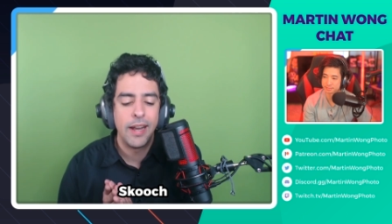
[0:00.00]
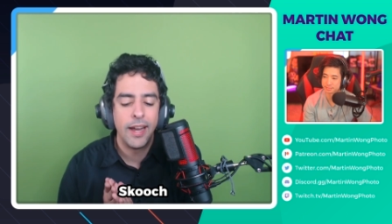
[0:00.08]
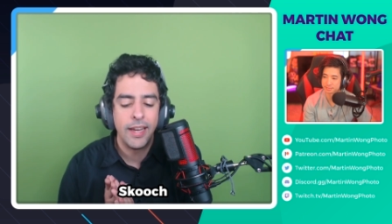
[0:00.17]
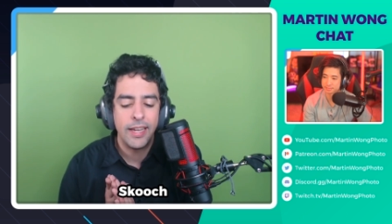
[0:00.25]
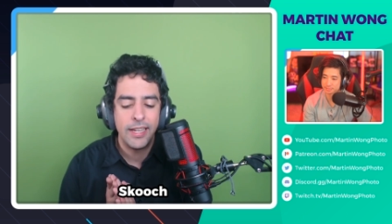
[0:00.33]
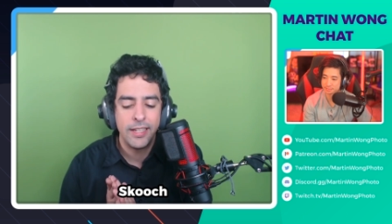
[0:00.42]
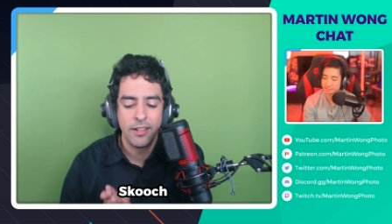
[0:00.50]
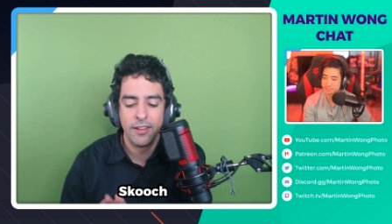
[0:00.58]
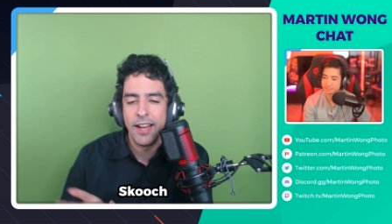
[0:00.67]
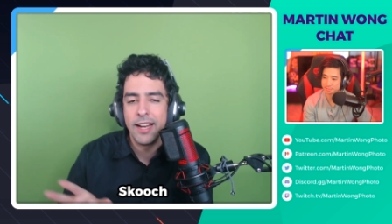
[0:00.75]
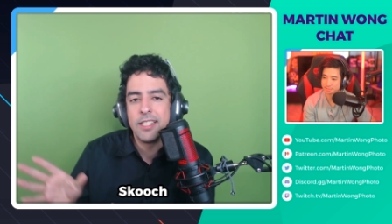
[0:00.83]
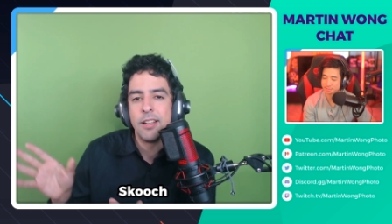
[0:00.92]
but mm-hmm. I either
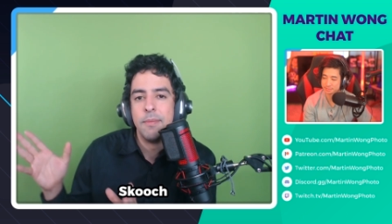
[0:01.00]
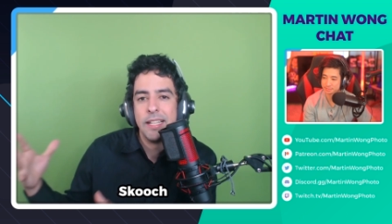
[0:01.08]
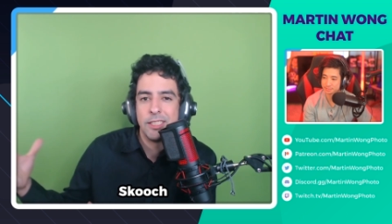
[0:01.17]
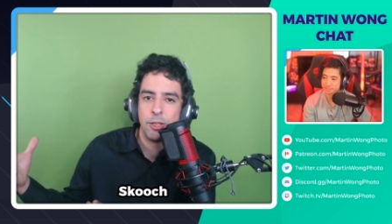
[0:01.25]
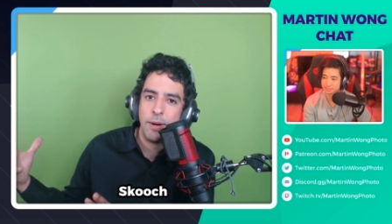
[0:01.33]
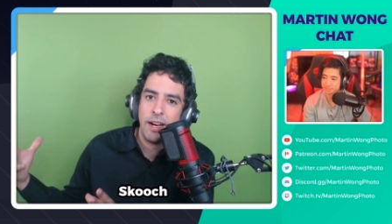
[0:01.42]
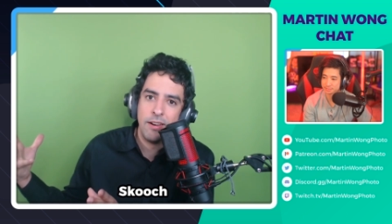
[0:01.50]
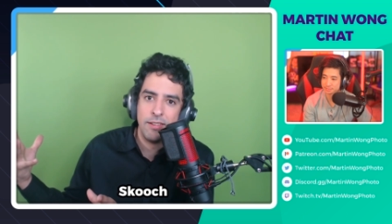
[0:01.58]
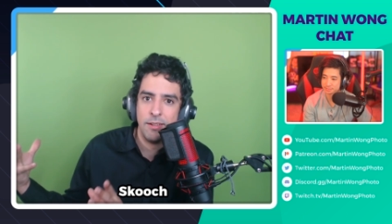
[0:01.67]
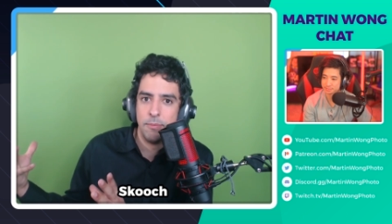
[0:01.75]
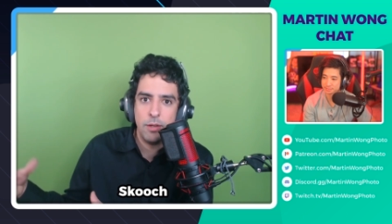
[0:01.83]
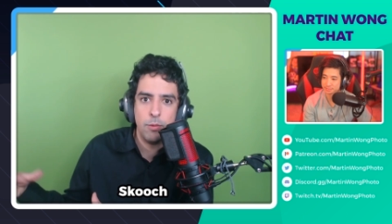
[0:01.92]
like to mess around
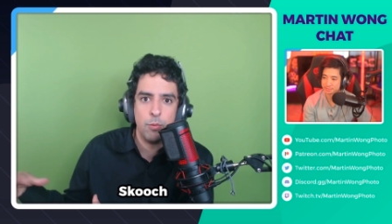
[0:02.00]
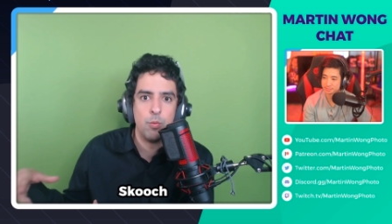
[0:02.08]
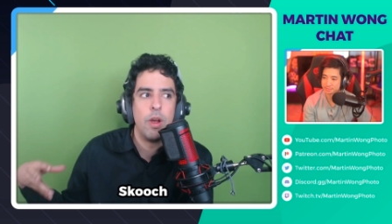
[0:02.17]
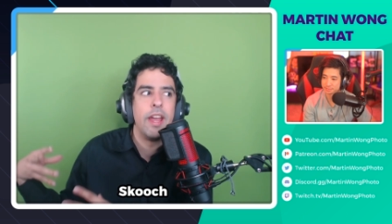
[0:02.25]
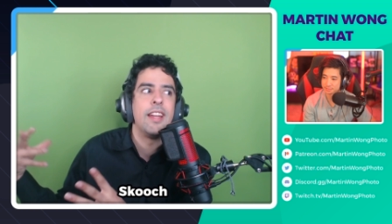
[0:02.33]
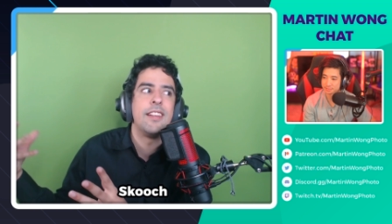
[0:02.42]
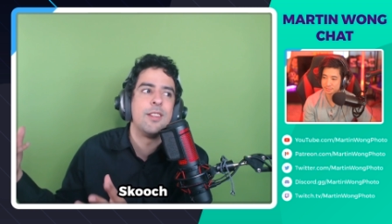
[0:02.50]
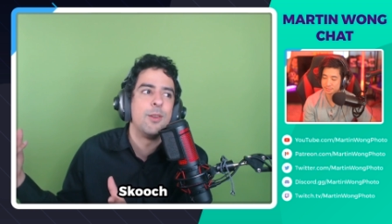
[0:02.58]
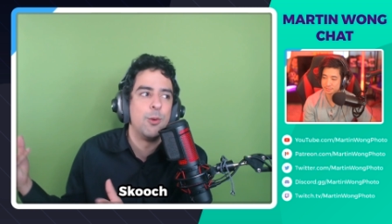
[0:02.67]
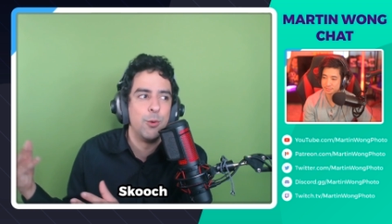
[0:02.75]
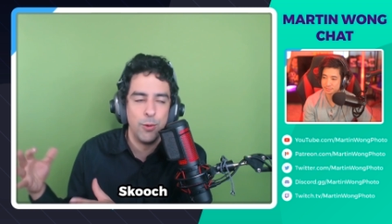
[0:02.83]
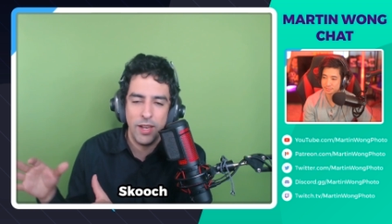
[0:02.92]
and be way
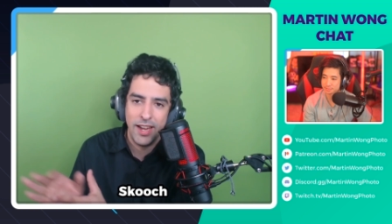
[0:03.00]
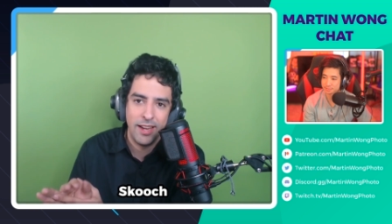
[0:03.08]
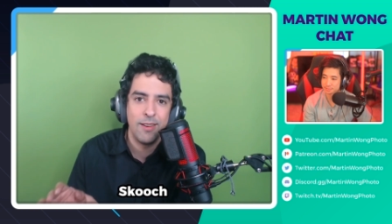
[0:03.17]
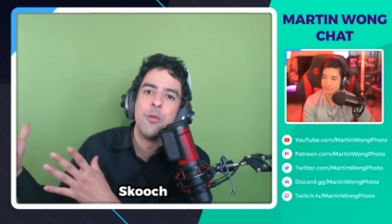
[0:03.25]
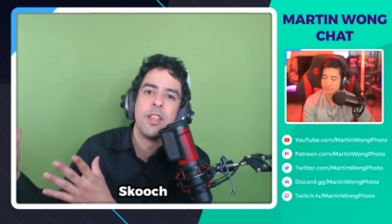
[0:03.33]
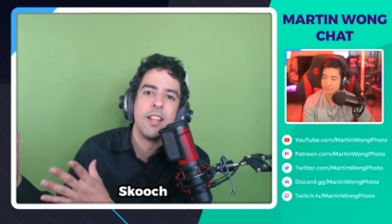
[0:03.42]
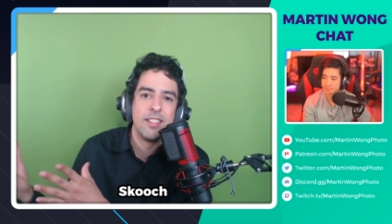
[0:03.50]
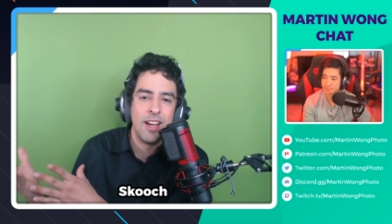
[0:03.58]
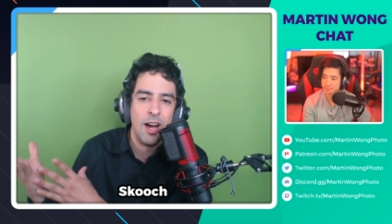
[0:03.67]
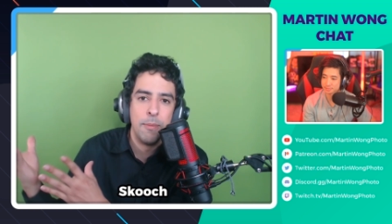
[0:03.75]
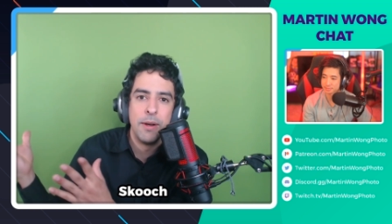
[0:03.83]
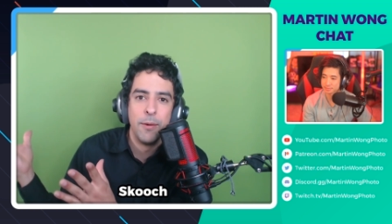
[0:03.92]
too like over the
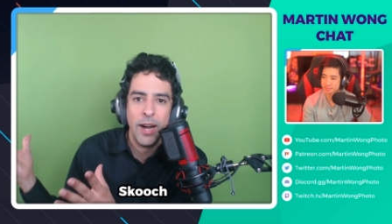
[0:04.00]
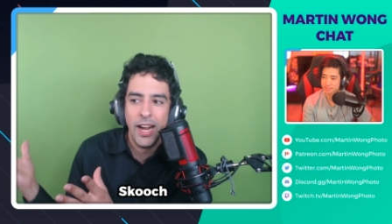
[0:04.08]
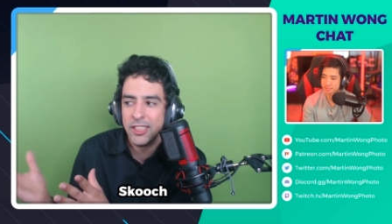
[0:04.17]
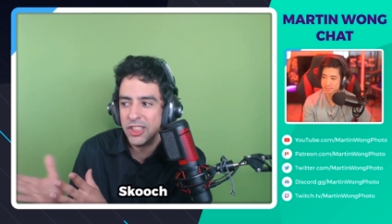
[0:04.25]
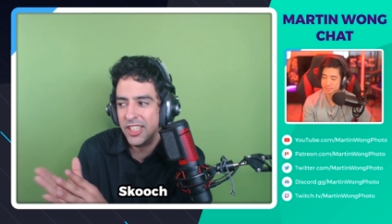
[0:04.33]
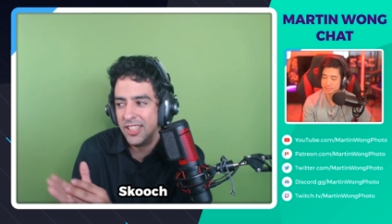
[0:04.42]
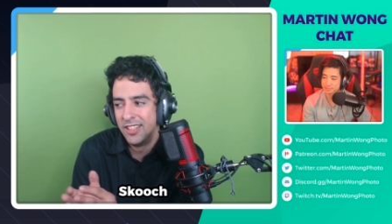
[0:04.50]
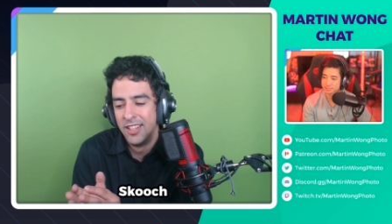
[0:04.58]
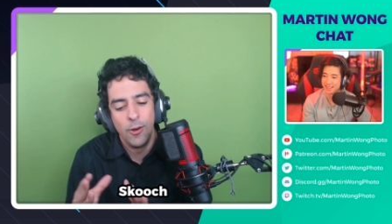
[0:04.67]
top and ratchet,